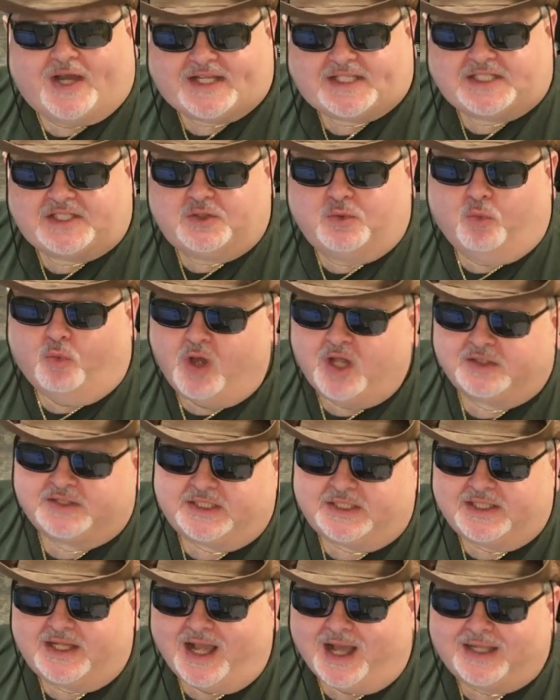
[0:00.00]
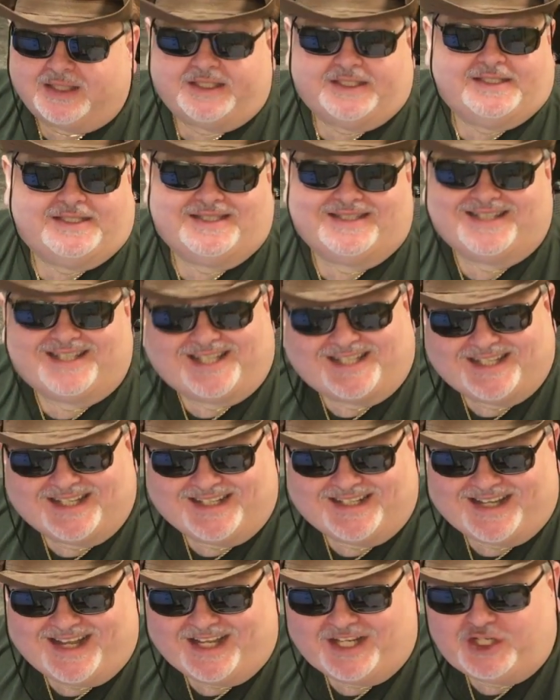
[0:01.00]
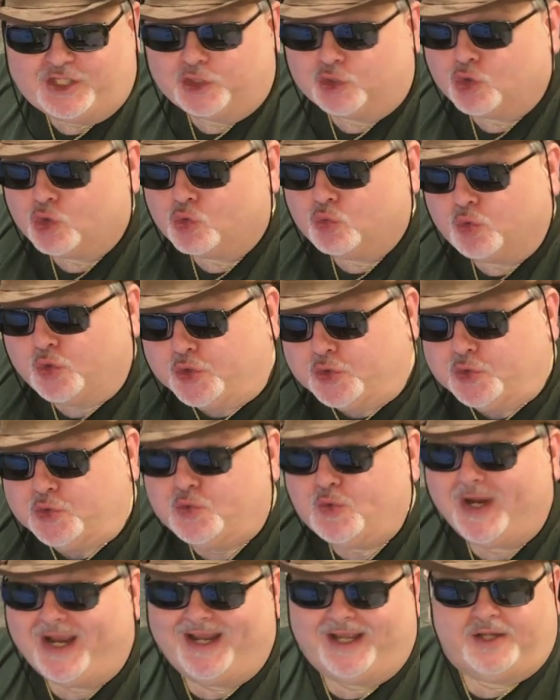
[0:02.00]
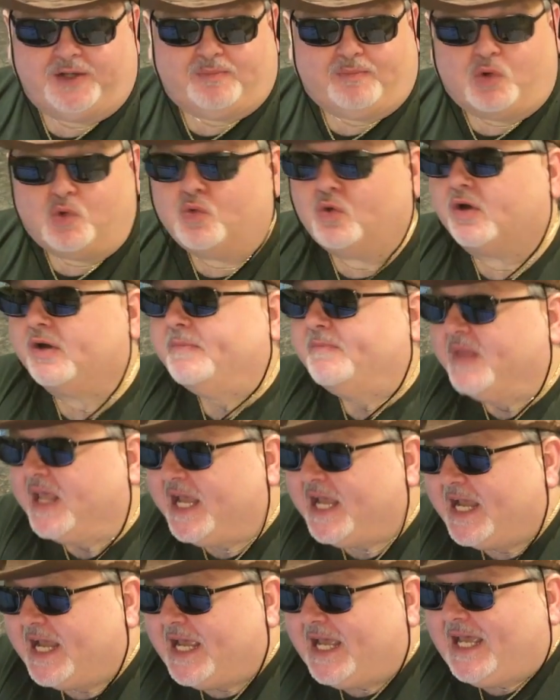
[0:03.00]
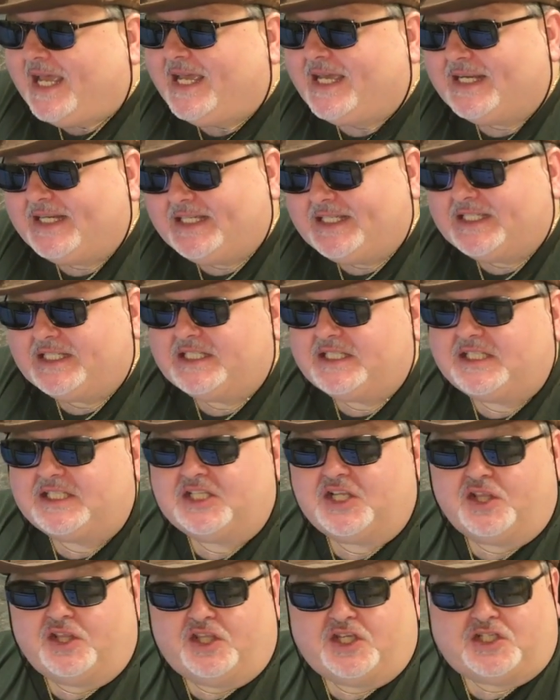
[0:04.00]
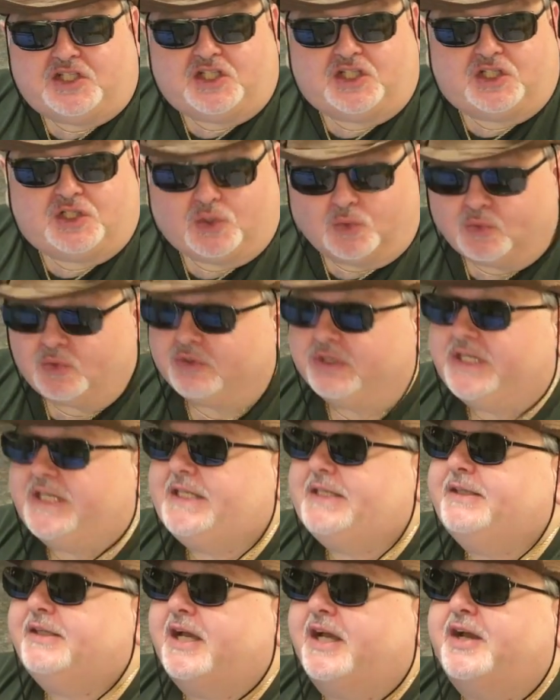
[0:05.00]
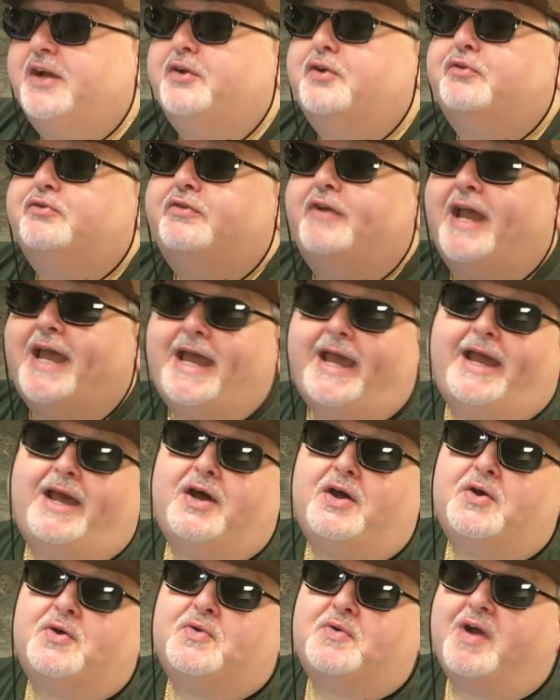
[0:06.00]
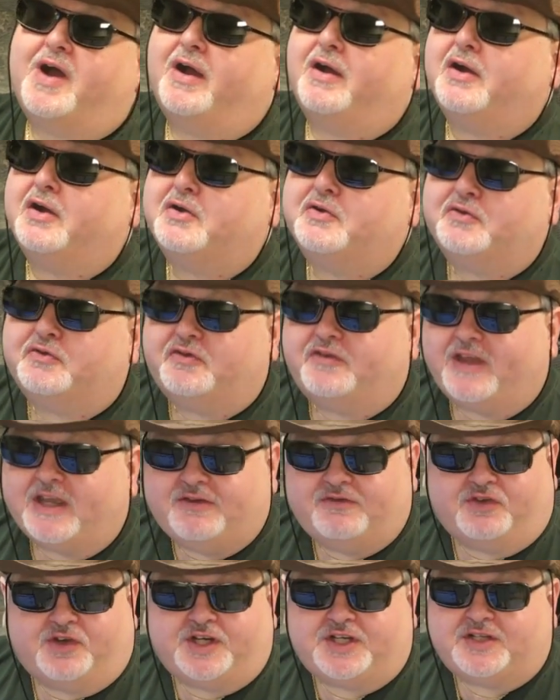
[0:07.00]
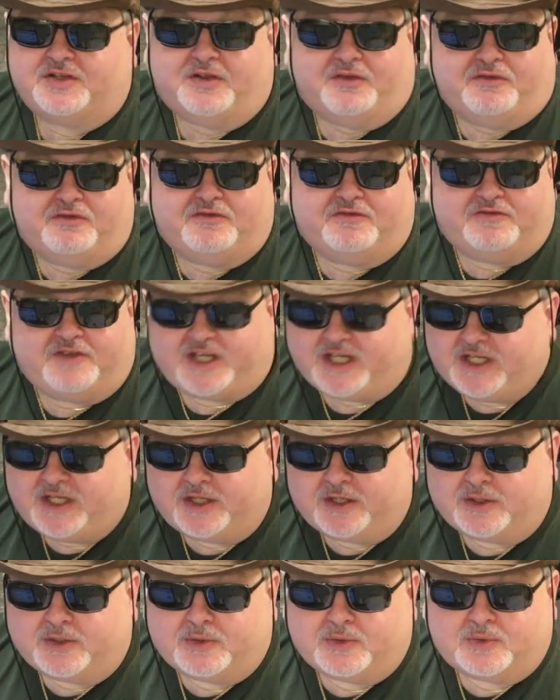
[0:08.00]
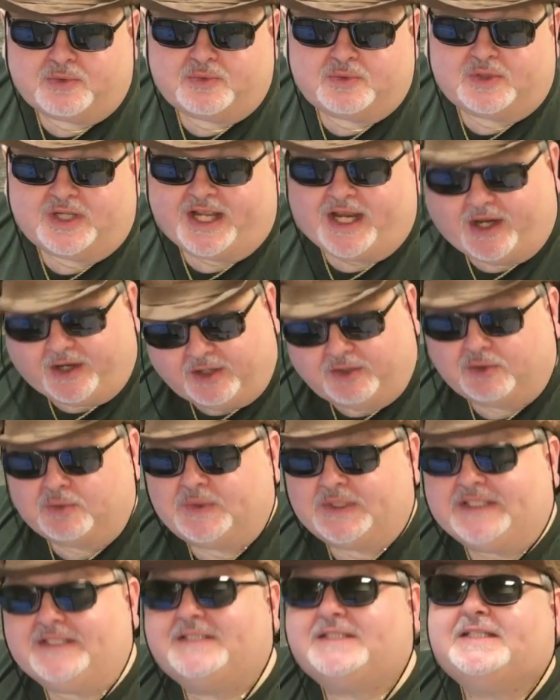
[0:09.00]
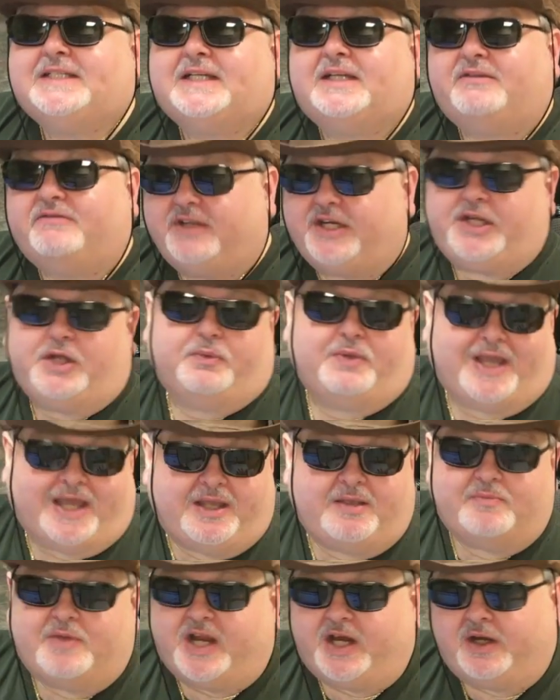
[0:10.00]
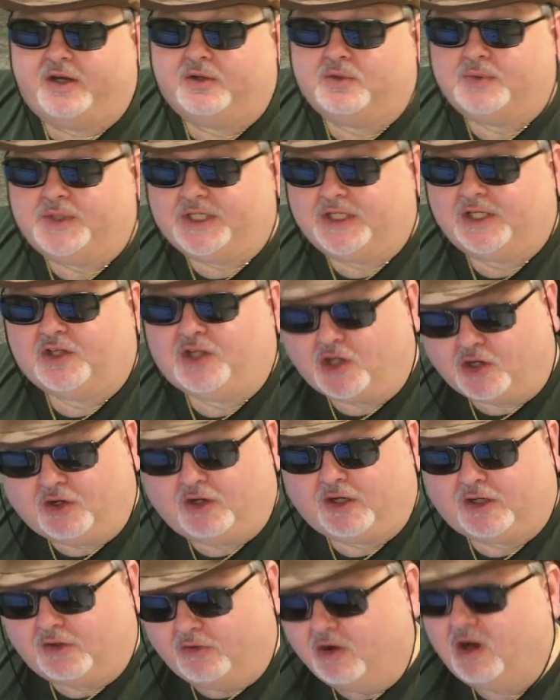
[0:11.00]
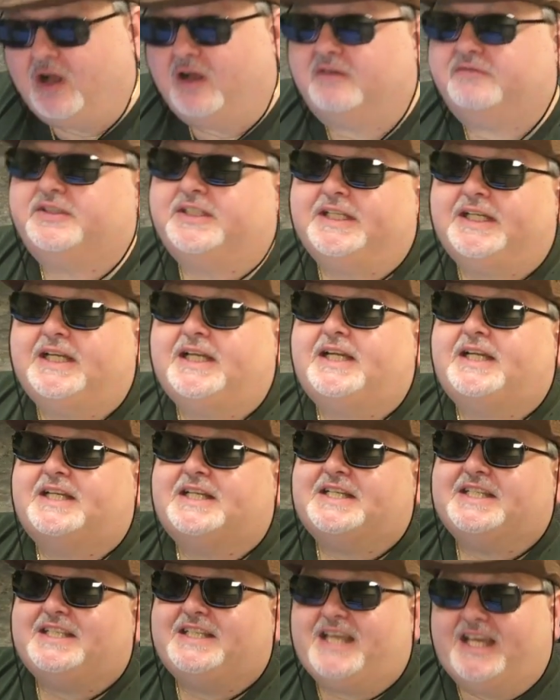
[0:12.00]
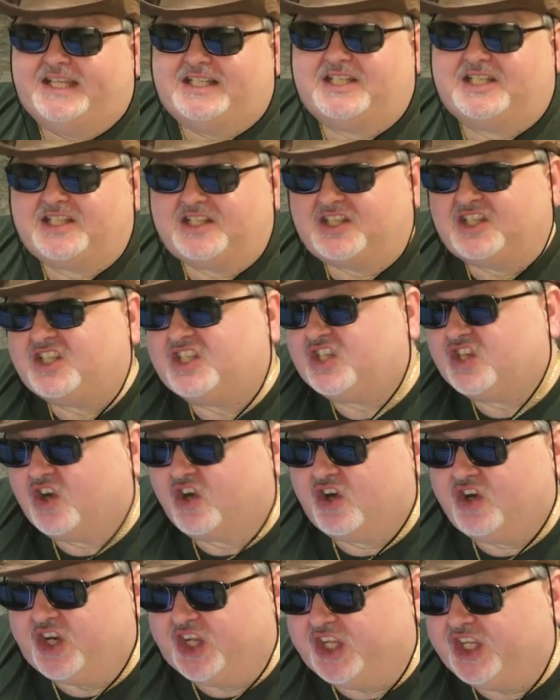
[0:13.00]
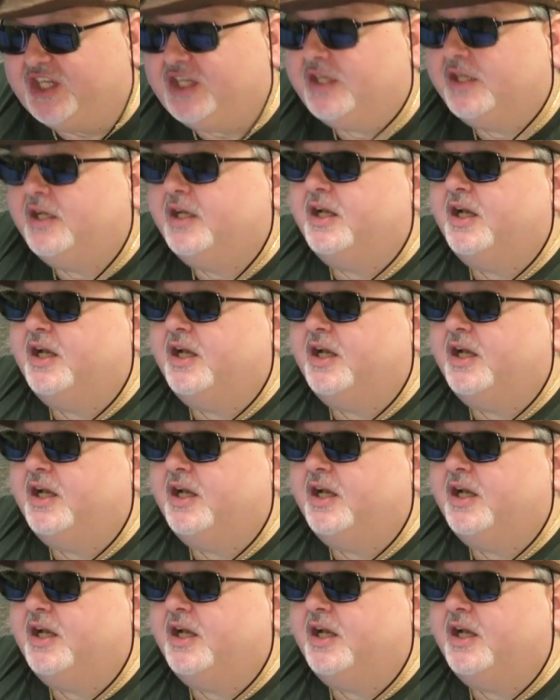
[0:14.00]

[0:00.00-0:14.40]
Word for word: West, Walton Goggins, Daniel Wu, and more. It is the story of how our favorite video game heroine, Lara Croft, gets started